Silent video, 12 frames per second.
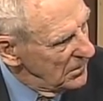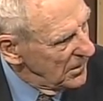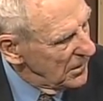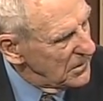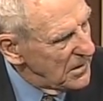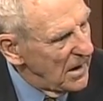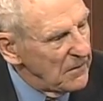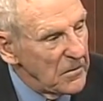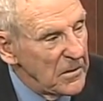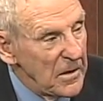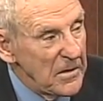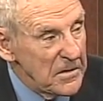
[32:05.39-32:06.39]
There are times
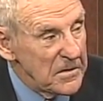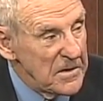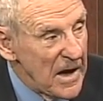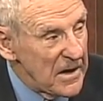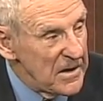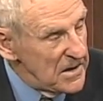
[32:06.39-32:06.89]
when this is not an